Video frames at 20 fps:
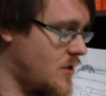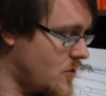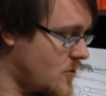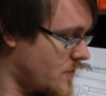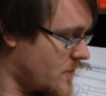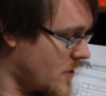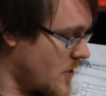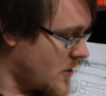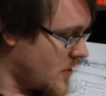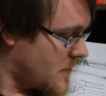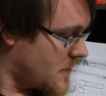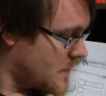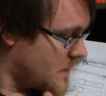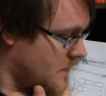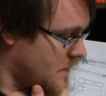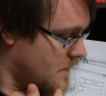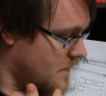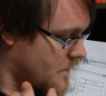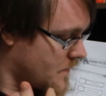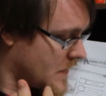you've done.
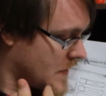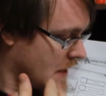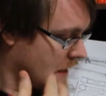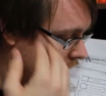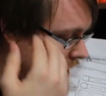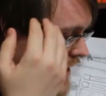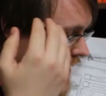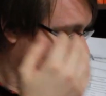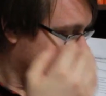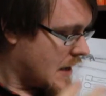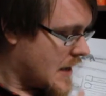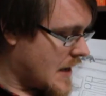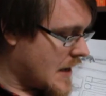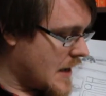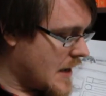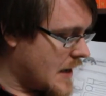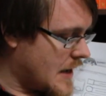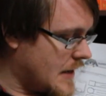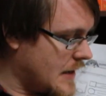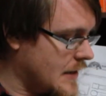
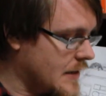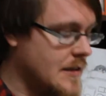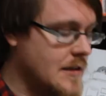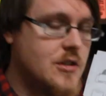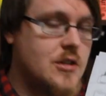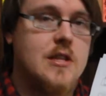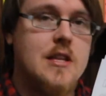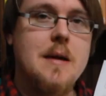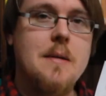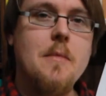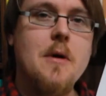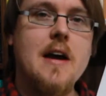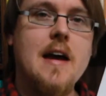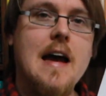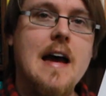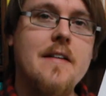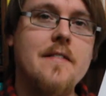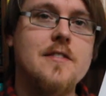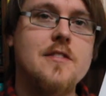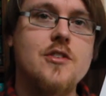In addition, they might
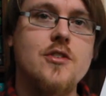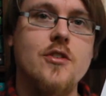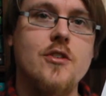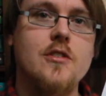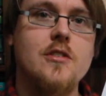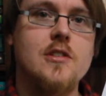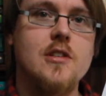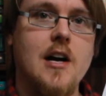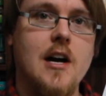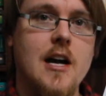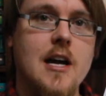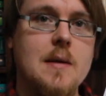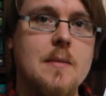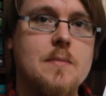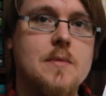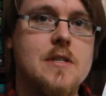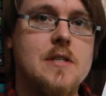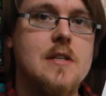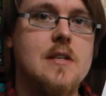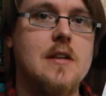have certain
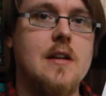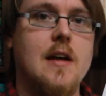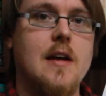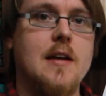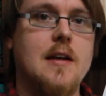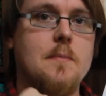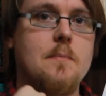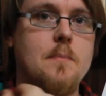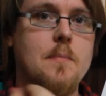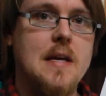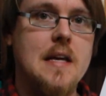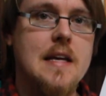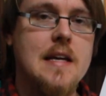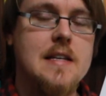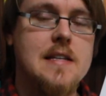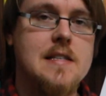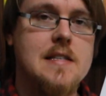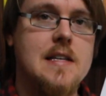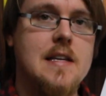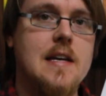types like
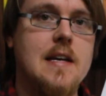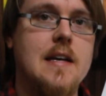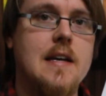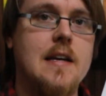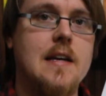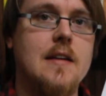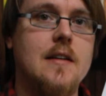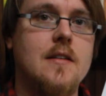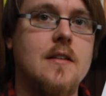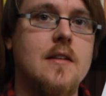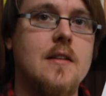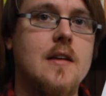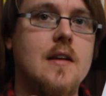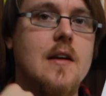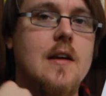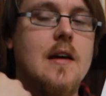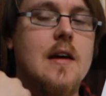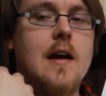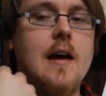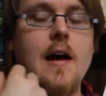piercing,
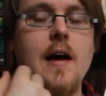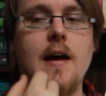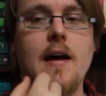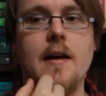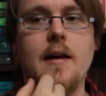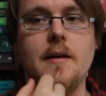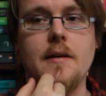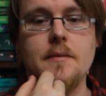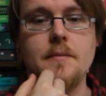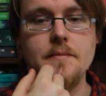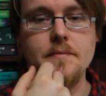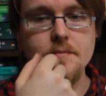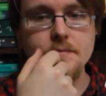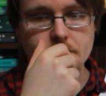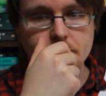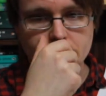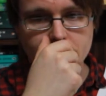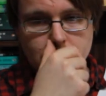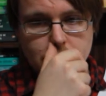and